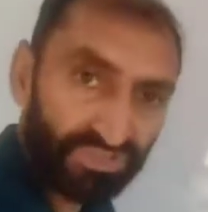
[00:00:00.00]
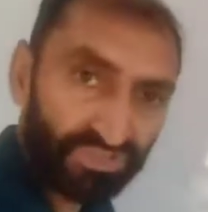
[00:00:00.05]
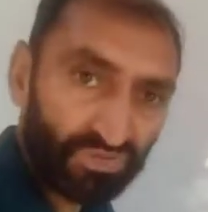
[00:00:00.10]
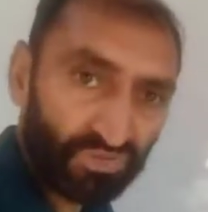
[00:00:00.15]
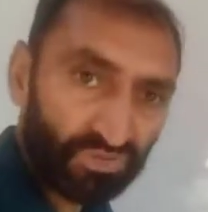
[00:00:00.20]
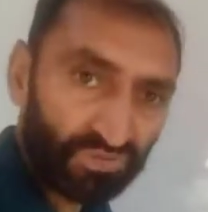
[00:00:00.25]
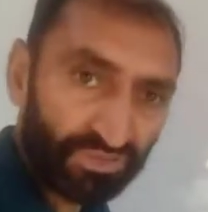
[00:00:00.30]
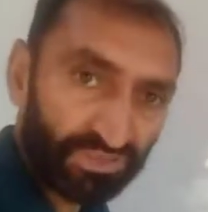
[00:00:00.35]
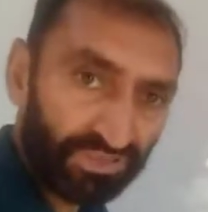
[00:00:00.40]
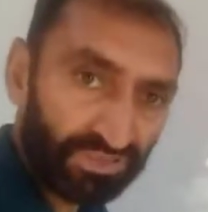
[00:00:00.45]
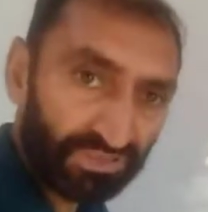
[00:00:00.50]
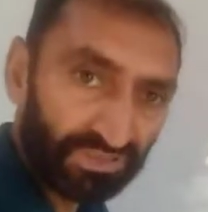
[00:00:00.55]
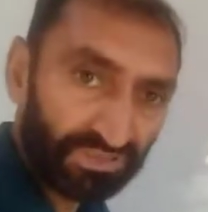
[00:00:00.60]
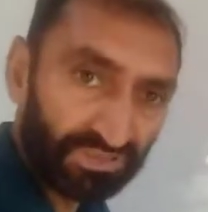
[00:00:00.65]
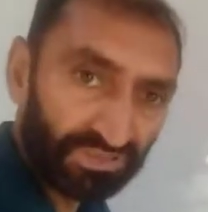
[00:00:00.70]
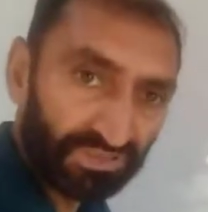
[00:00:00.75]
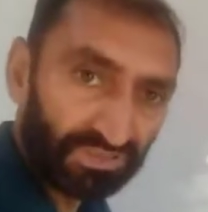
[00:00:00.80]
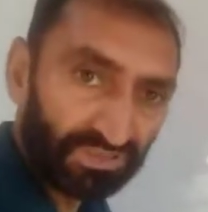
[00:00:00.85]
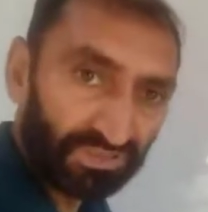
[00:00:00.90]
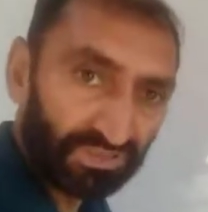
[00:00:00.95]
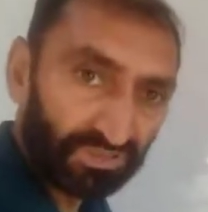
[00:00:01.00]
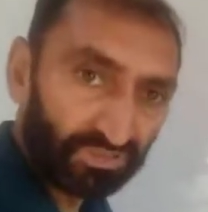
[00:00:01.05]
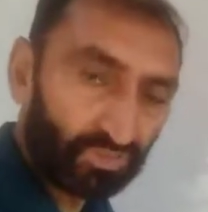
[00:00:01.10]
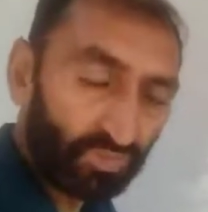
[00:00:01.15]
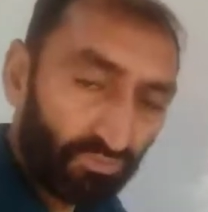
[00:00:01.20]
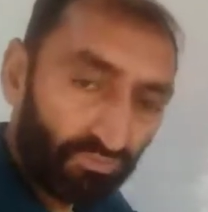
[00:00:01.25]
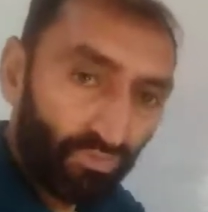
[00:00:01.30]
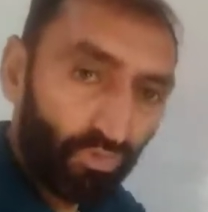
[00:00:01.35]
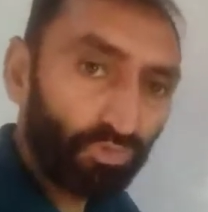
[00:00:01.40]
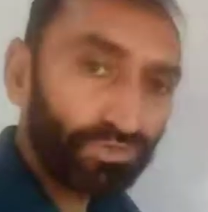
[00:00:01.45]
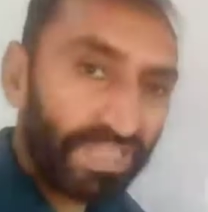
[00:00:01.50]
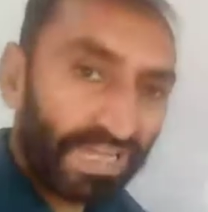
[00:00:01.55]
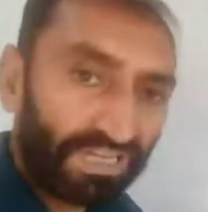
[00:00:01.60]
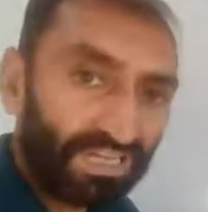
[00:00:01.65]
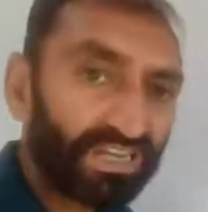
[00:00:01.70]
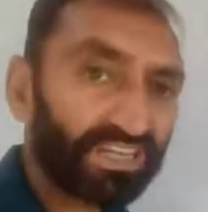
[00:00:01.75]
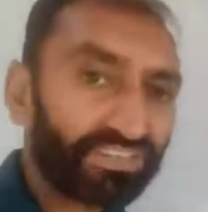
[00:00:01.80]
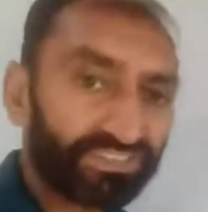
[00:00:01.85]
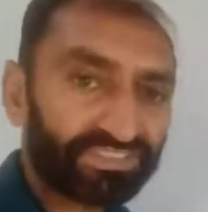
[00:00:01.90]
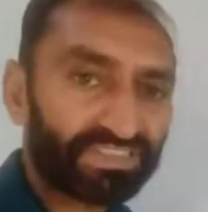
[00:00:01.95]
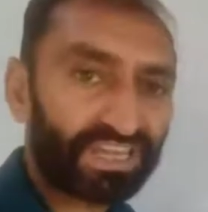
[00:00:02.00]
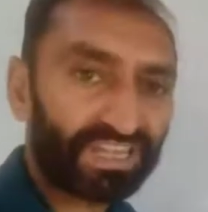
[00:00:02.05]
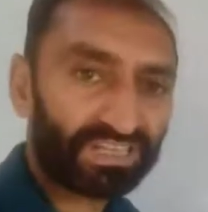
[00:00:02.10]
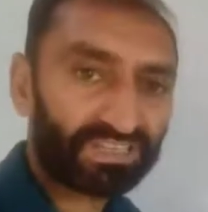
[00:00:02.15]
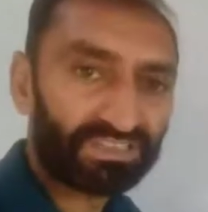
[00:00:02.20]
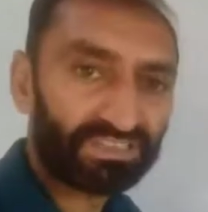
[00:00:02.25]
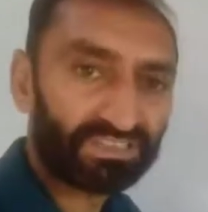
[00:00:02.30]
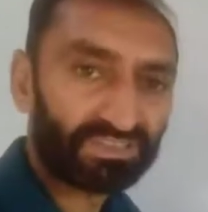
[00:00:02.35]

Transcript: used to move the cursor.